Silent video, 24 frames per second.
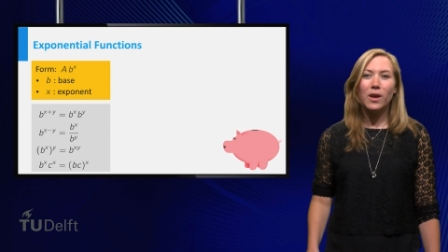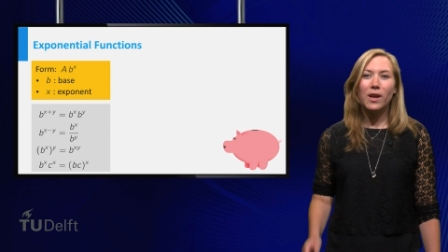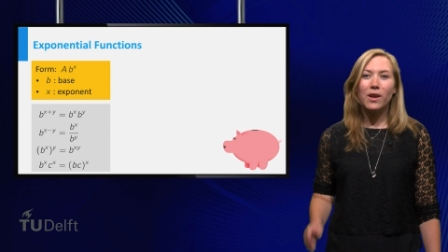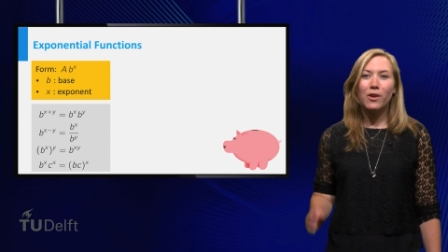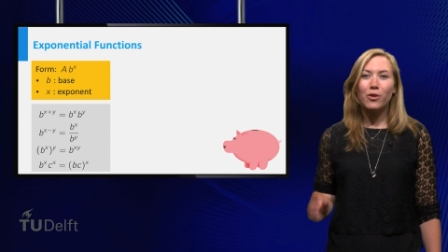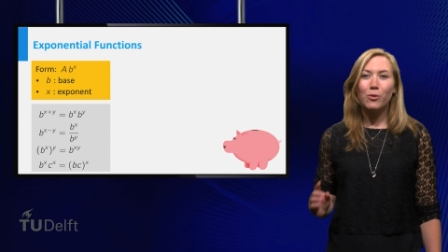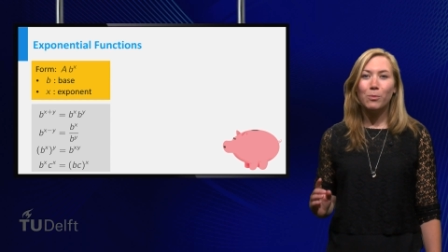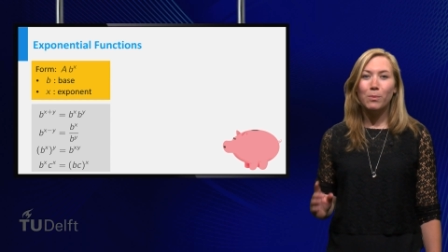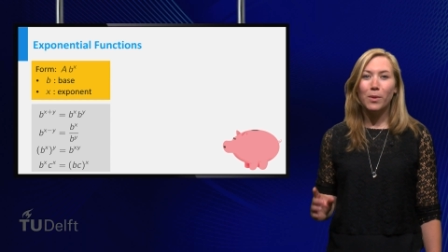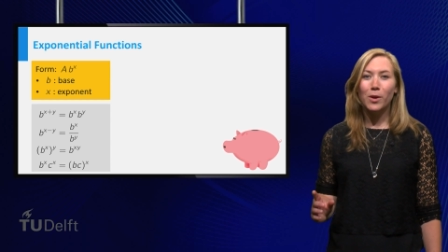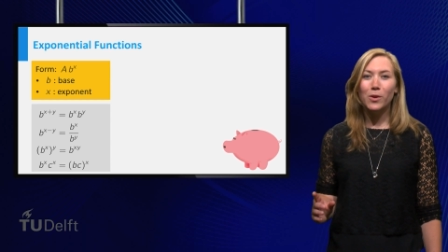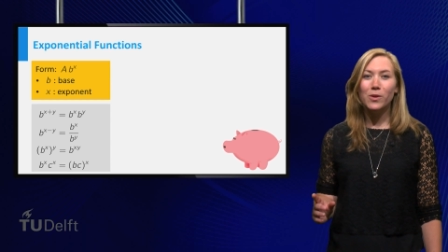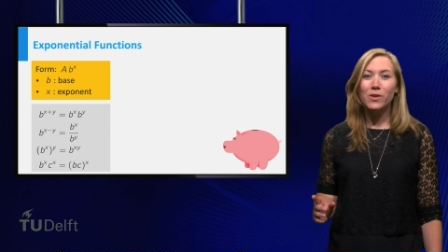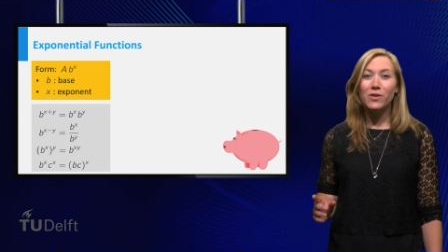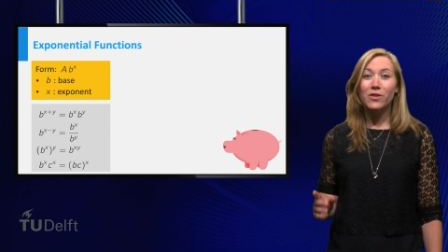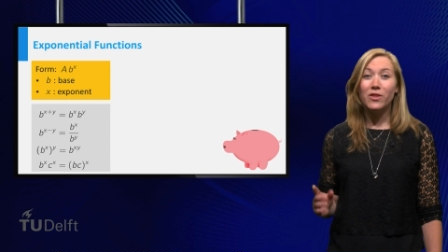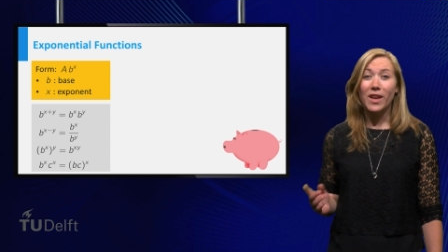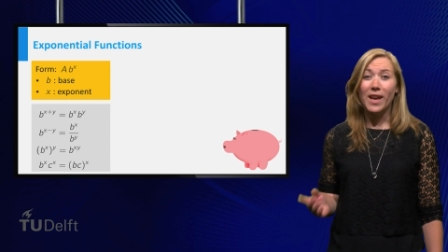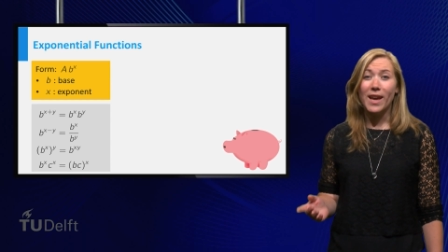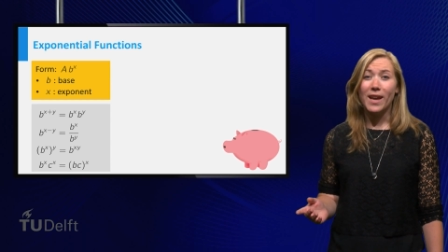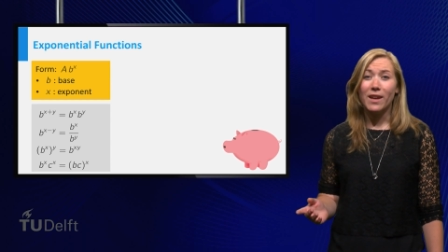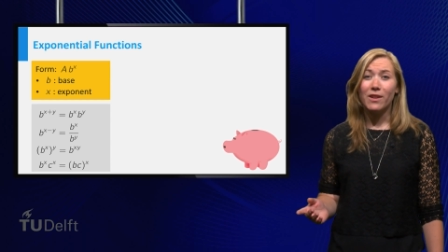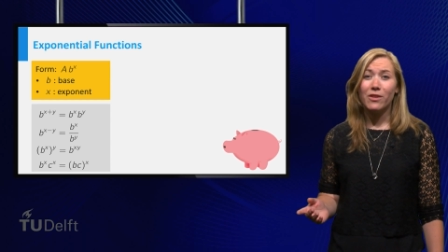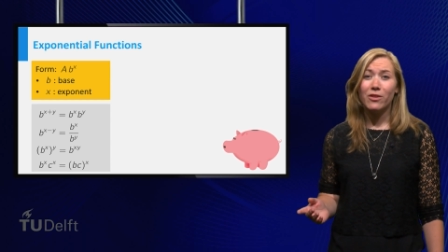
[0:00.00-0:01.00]
exponents
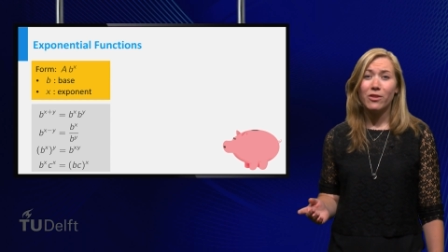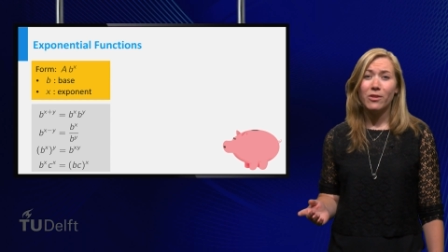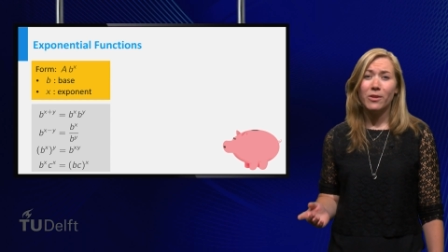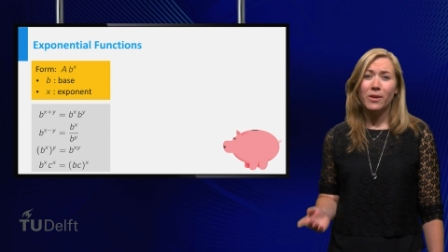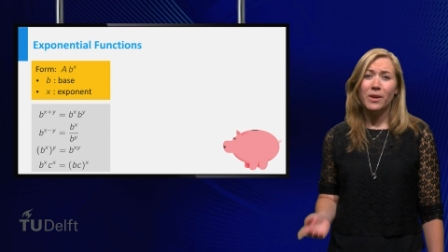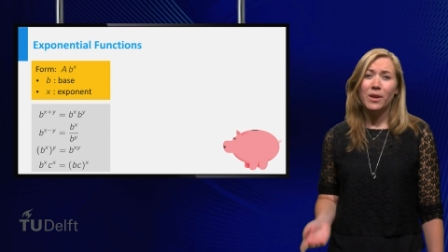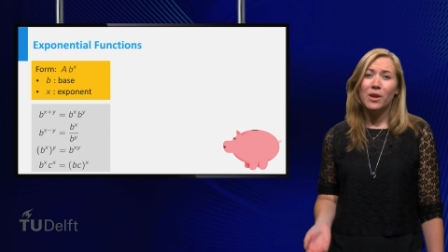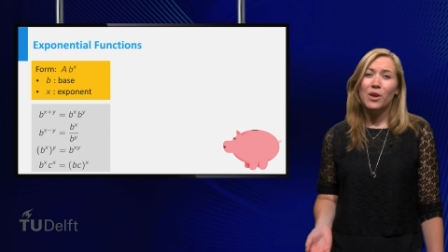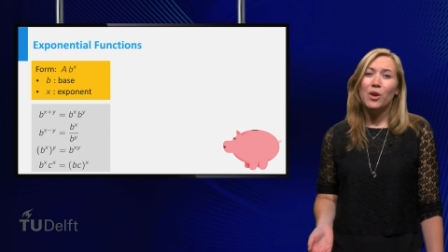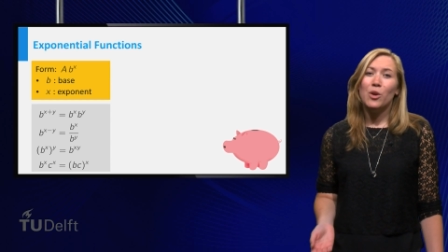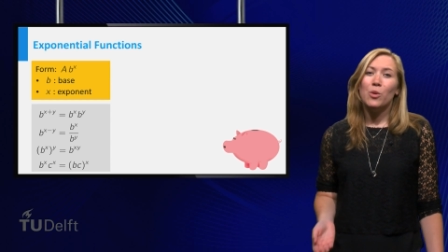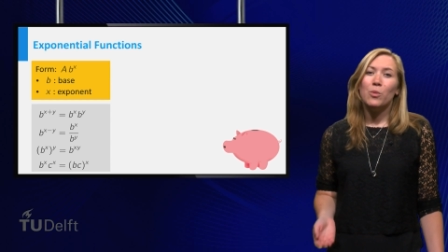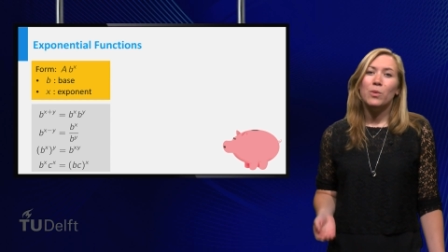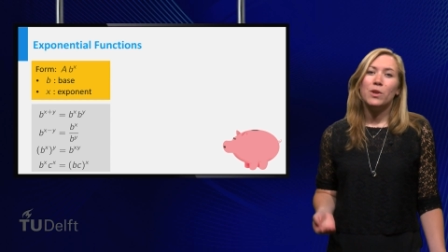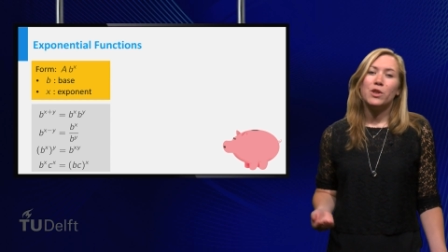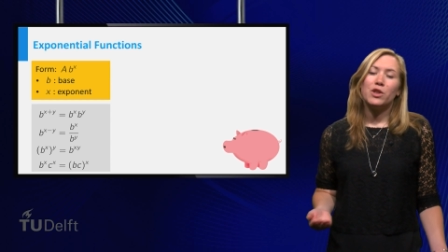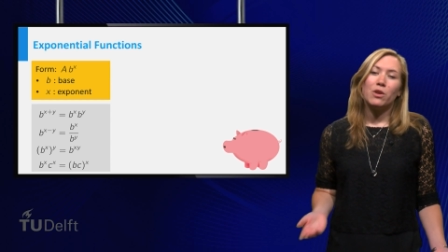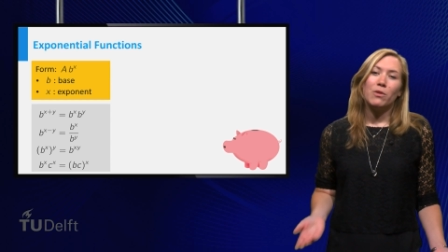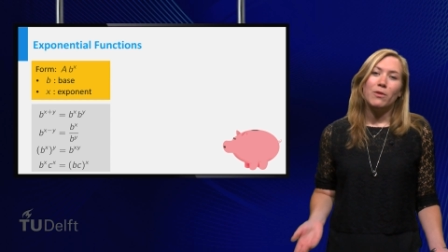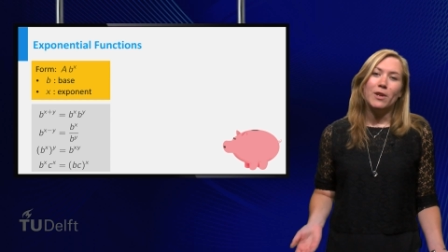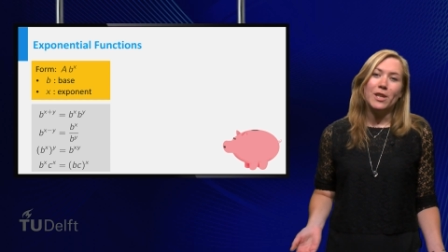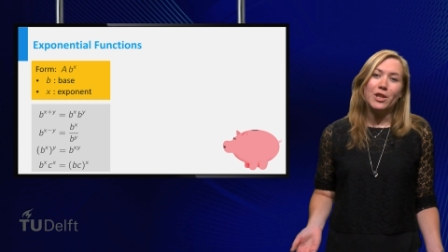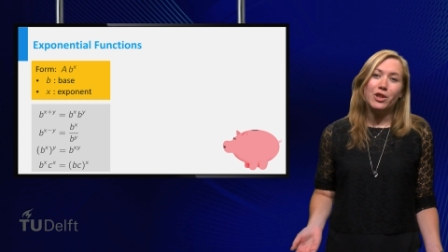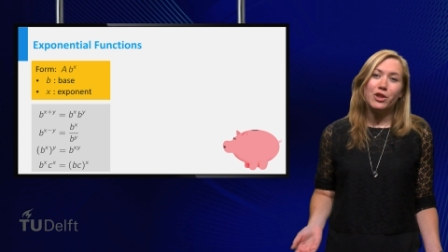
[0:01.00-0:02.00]
x, which are
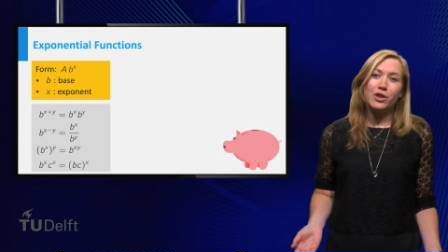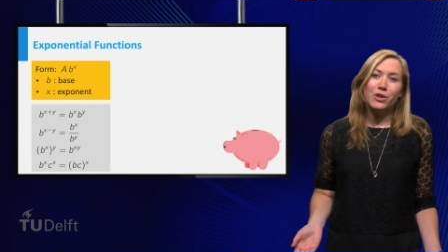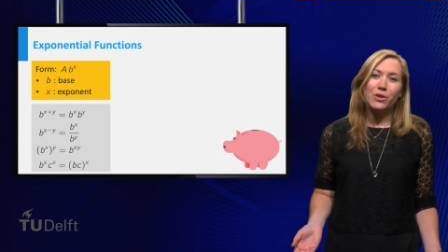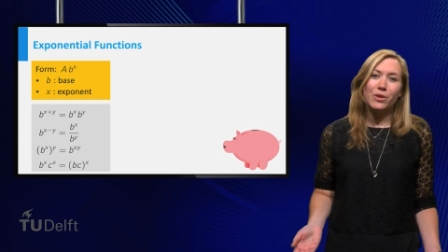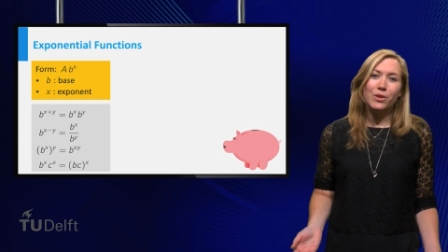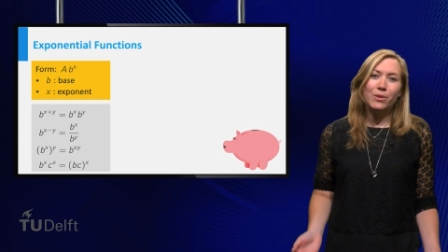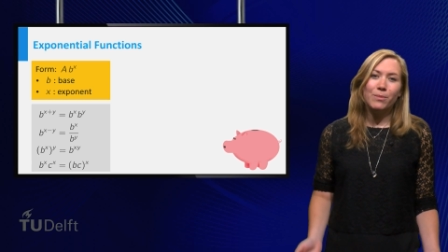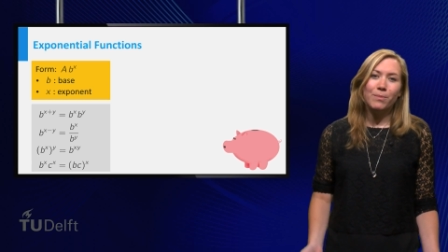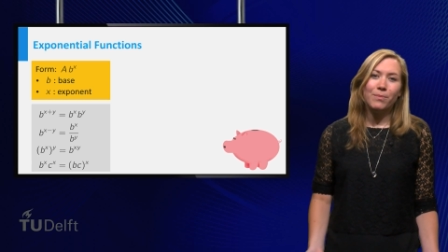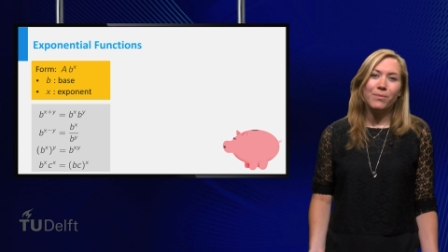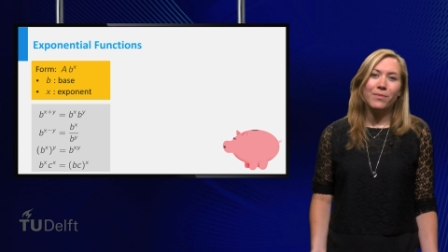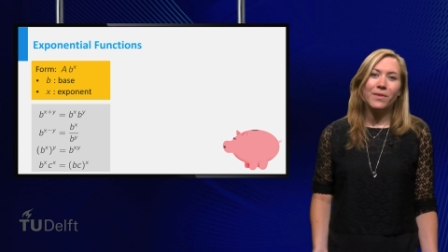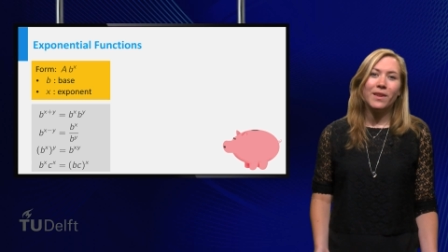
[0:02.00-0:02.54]
rational,